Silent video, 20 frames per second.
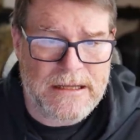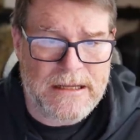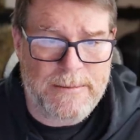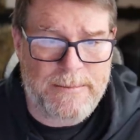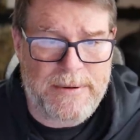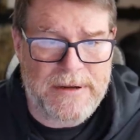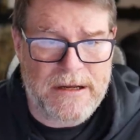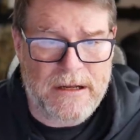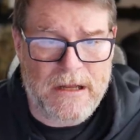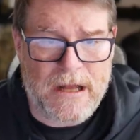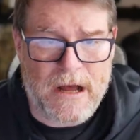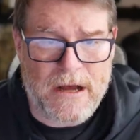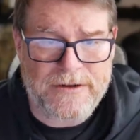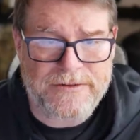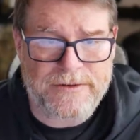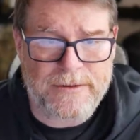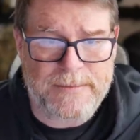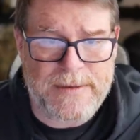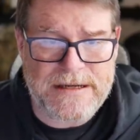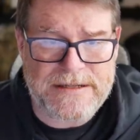The bill
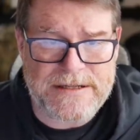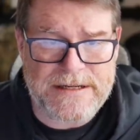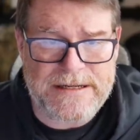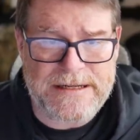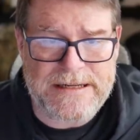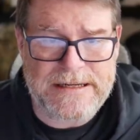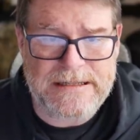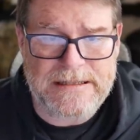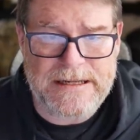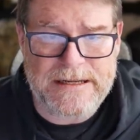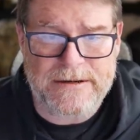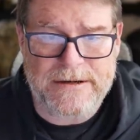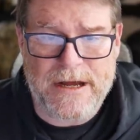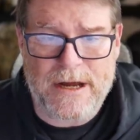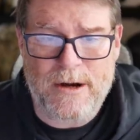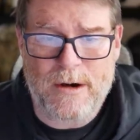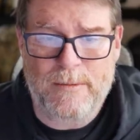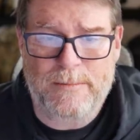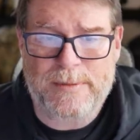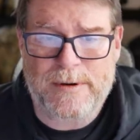also makes it illegal
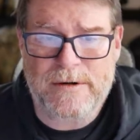to own,